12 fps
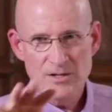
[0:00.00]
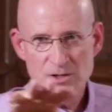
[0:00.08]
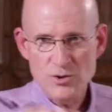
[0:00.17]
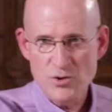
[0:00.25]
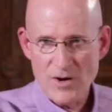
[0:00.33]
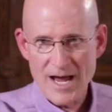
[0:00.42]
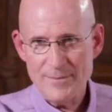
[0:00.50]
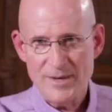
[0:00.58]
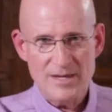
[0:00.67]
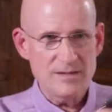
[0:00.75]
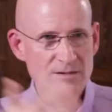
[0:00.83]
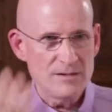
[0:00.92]
you grab
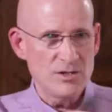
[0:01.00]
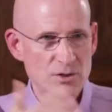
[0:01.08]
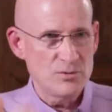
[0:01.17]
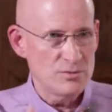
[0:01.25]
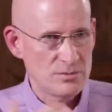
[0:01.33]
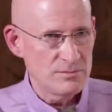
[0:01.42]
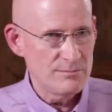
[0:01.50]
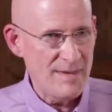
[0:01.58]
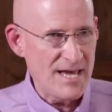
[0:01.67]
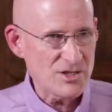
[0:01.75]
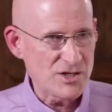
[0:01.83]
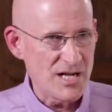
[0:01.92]
it, you
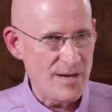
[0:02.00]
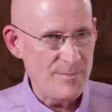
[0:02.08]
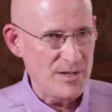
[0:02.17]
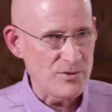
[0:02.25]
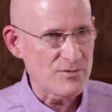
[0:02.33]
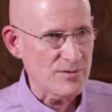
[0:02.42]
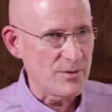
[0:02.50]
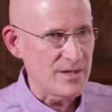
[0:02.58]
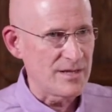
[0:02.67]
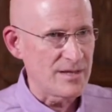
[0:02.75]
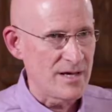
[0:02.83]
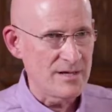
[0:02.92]
mash it up, and you throw
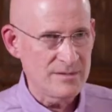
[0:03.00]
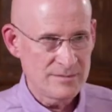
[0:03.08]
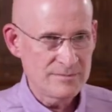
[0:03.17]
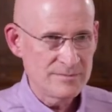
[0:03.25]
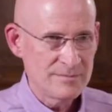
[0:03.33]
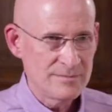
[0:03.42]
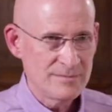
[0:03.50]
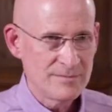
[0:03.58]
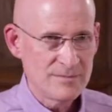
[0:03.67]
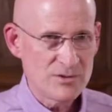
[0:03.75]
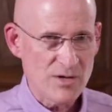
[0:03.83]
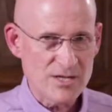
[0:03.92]
it in the
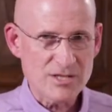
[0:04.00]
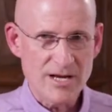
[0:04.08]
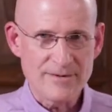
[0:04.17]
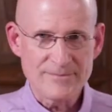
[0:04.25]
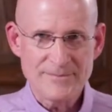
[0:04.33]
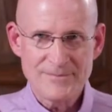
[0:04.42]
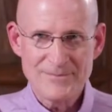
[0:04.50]
trash can.